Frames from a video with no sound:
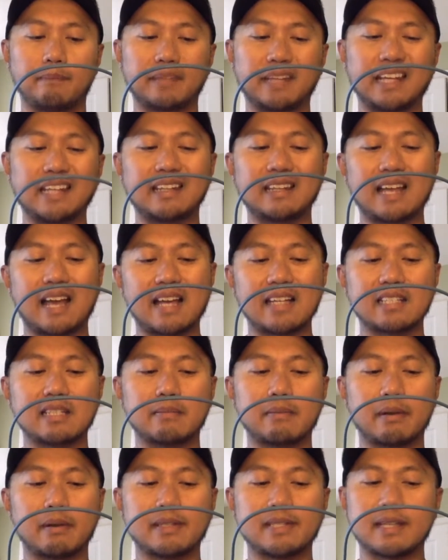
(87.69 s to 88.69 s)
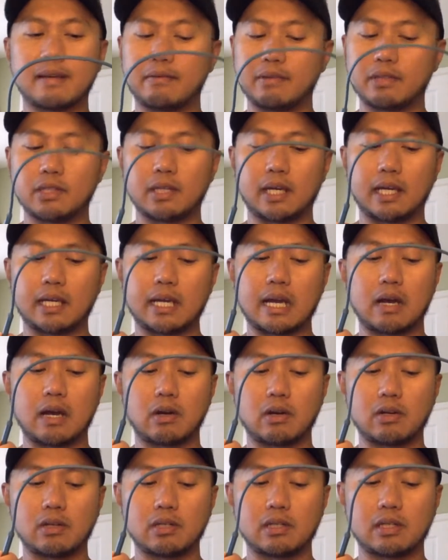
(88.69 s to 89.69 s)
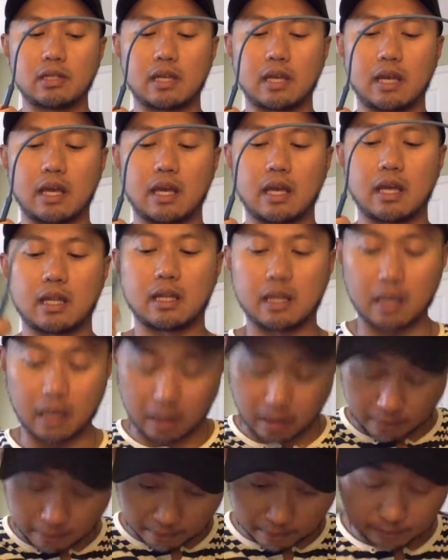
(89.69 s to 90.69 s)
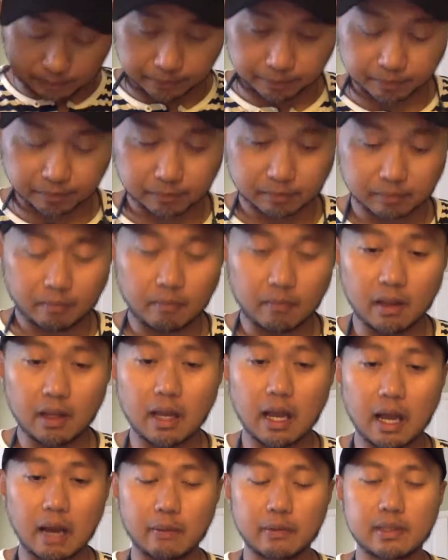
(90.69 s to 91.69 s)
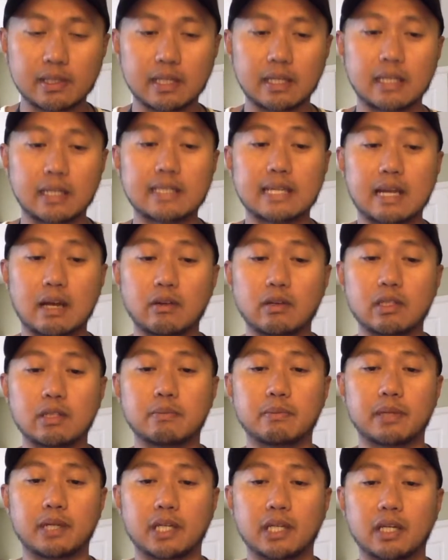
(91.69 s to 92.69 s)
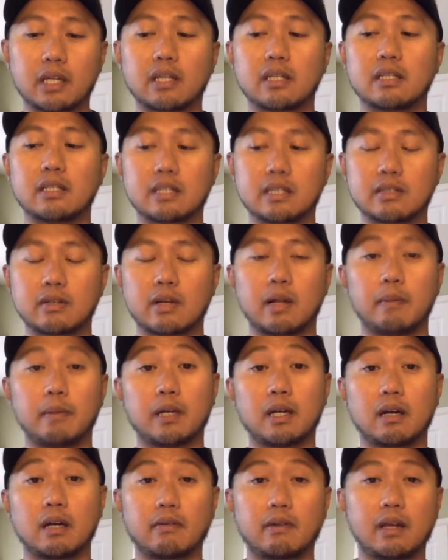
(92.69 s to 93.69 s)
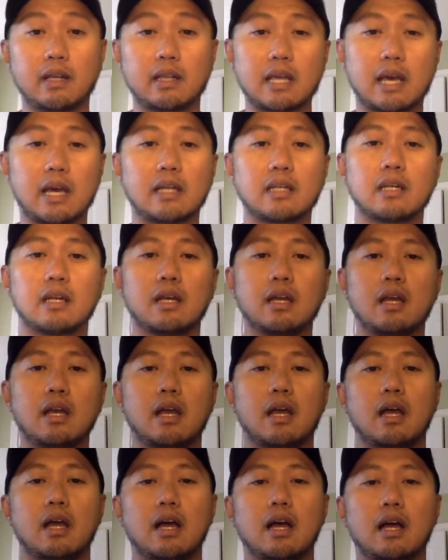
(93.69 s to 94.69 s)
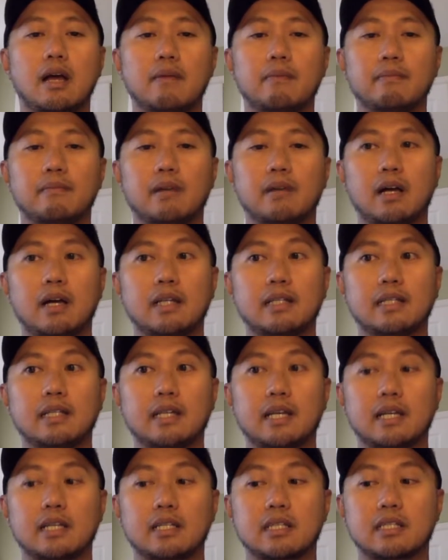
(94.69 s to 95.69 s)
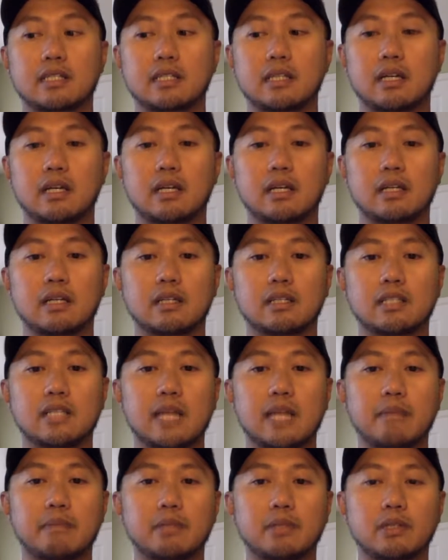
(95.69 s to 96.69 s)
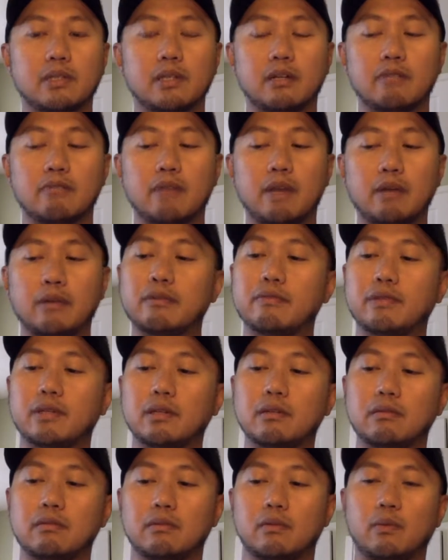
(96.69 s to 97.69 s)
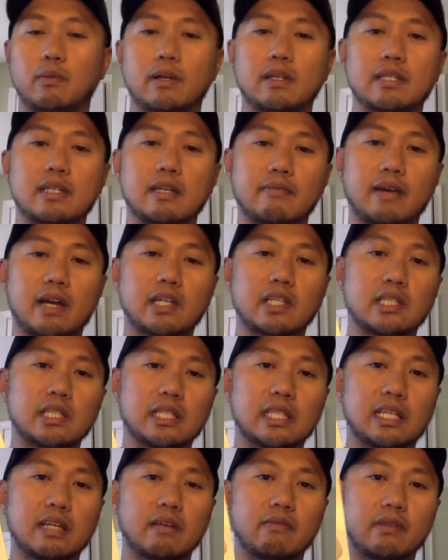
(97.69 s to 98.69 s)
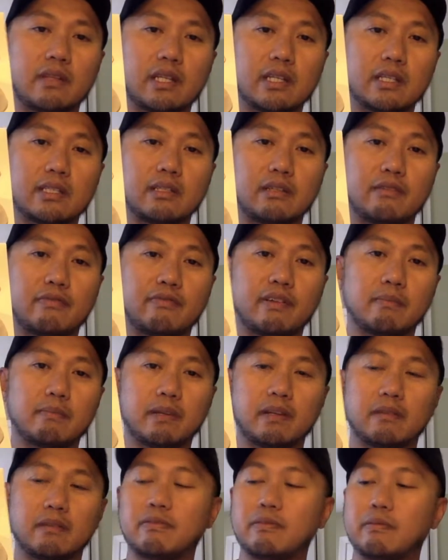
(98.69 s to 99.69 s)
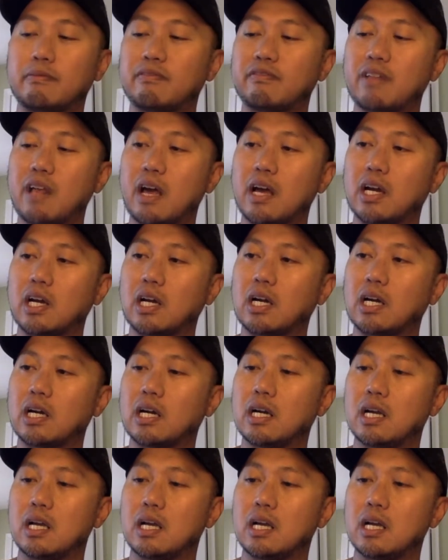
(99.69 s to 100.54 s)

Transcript: It lasts about 7 to 8 hours, and I would say the sound is pretty good. So I'll be covering that on the next chapter of my review, once I've actually given this new Fitbit Flyer